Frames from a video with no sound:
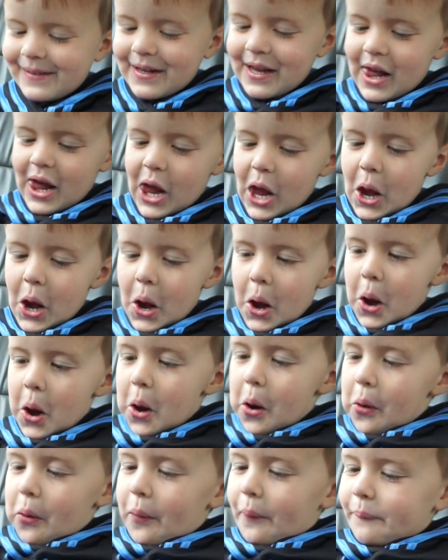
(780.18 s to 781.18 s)
Yeah.
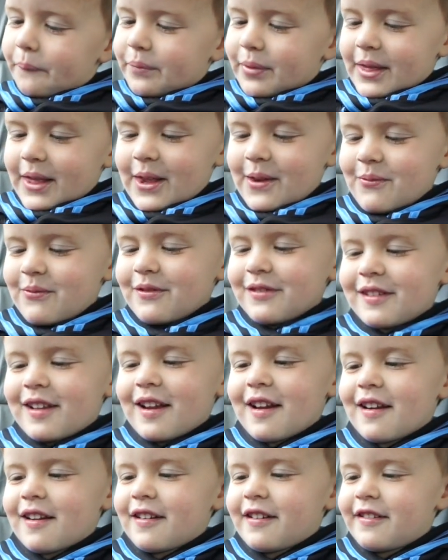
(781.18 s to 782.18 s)
This one
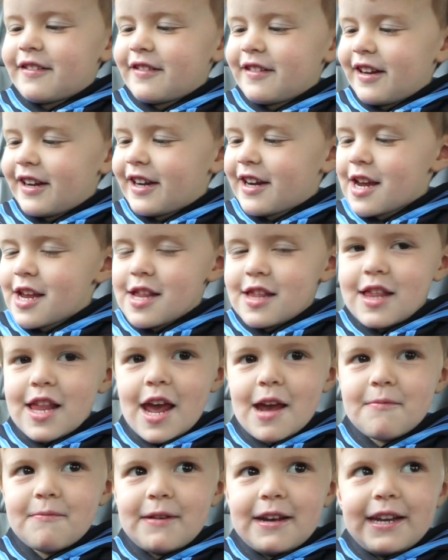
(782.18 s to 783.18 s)
tastes like
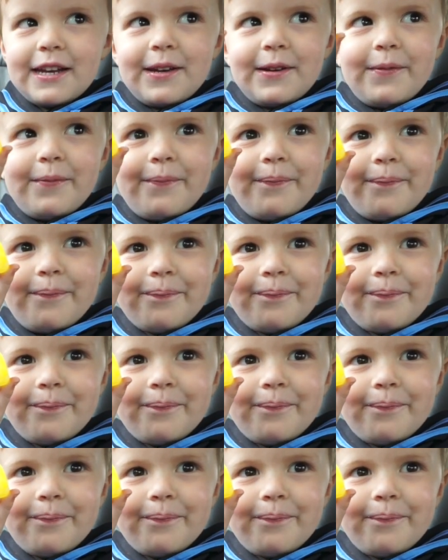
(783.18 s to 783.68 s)
lemon.